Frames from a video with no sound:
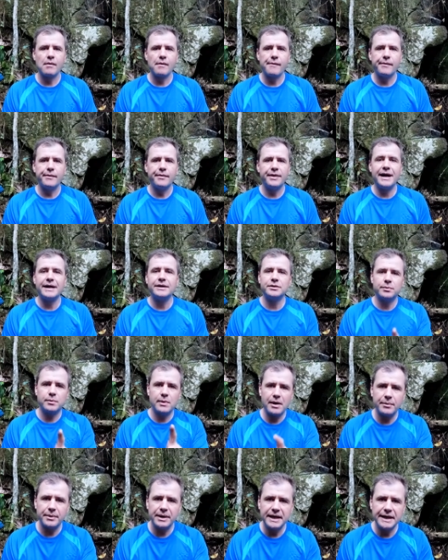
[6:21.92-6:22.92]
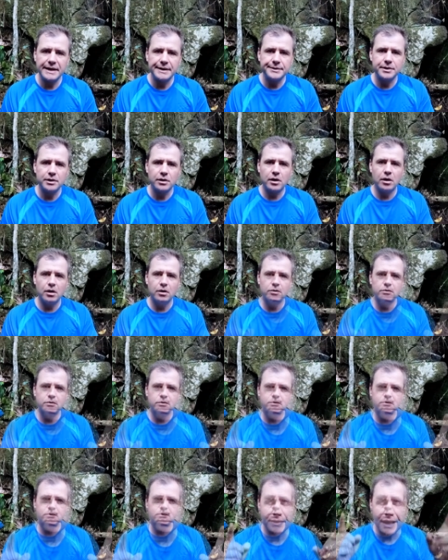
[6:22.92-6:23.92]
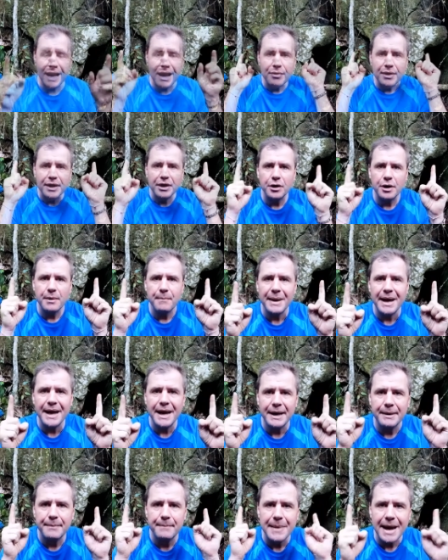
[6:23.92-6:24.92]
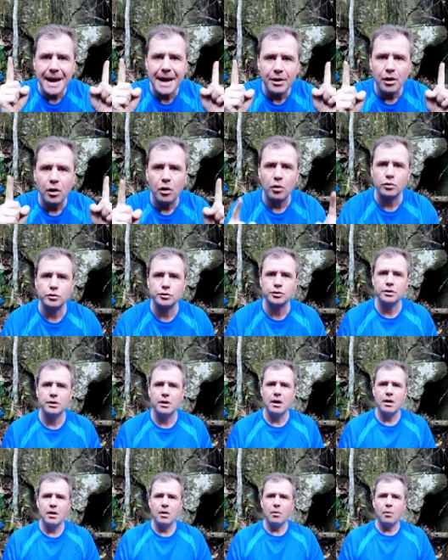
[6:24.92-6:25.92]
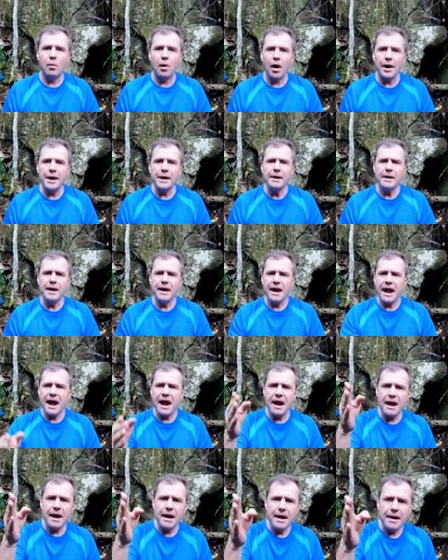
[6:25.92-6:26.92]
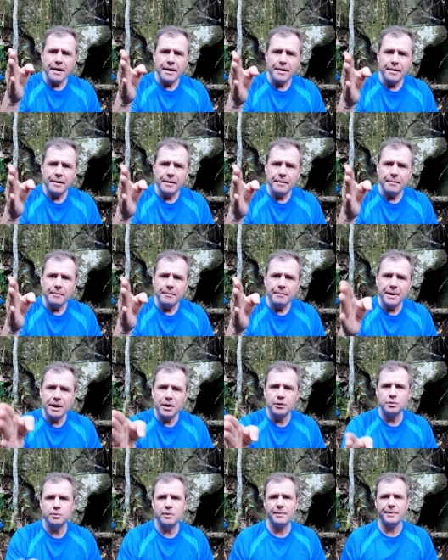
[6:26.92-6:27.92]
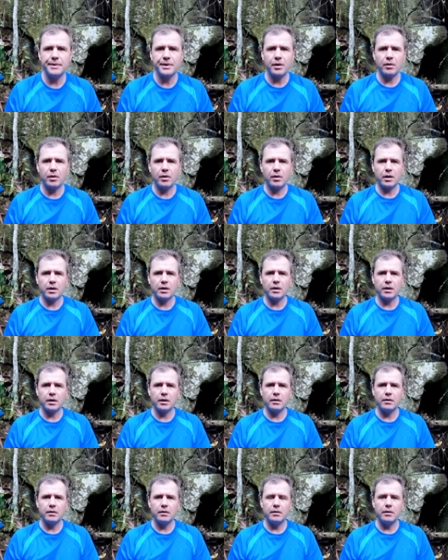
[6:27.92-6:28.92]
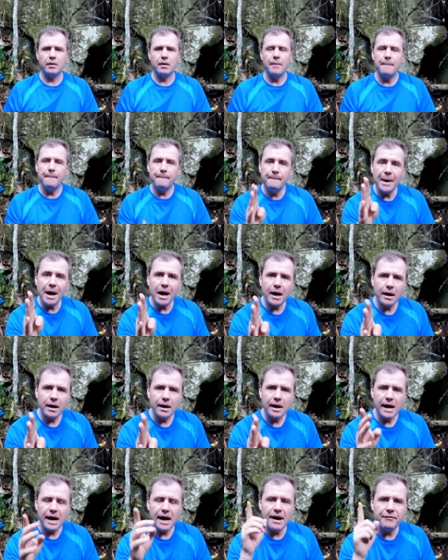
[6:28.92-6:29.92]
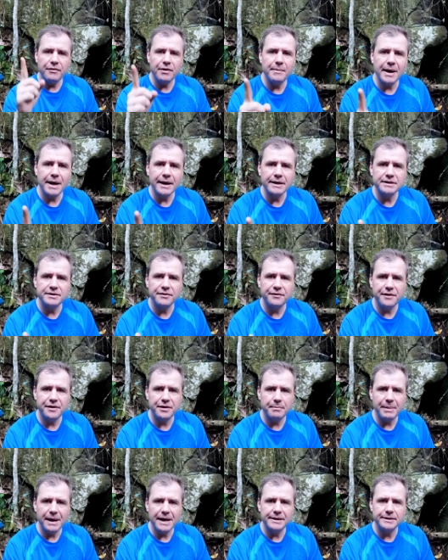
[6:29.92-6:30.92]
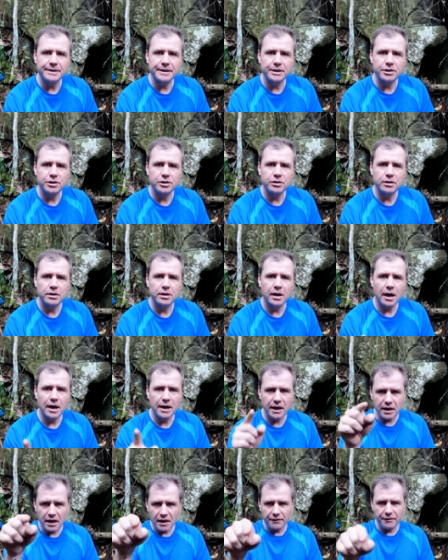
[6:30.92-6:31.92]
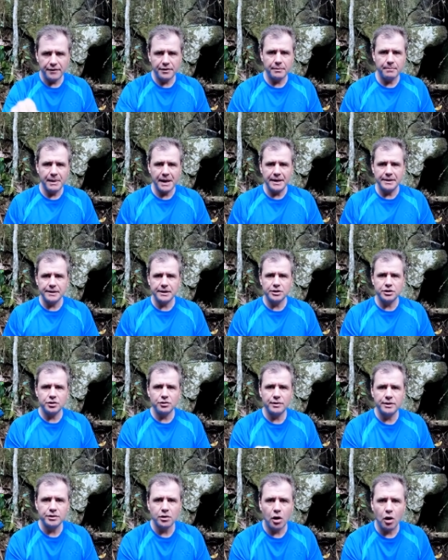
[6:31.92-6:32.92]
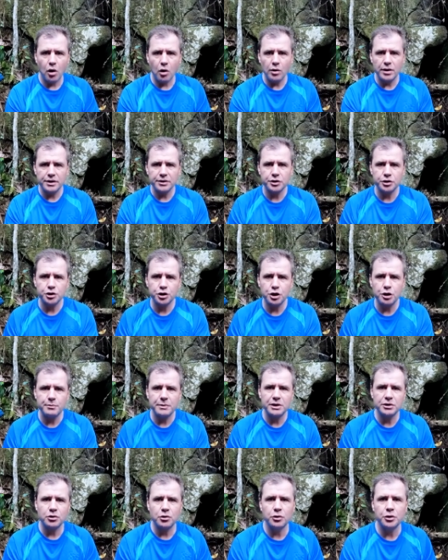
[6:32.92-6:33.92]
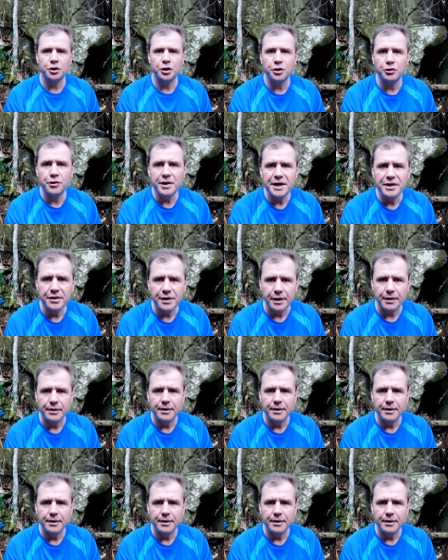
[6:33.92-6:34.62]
That's where we need to go. Now they're going to ban manholes. Why? Because women don't like it. But every man has a fifth appendage, and in that fifth appendage there is a hole, it's a tube, and it's called a urethra.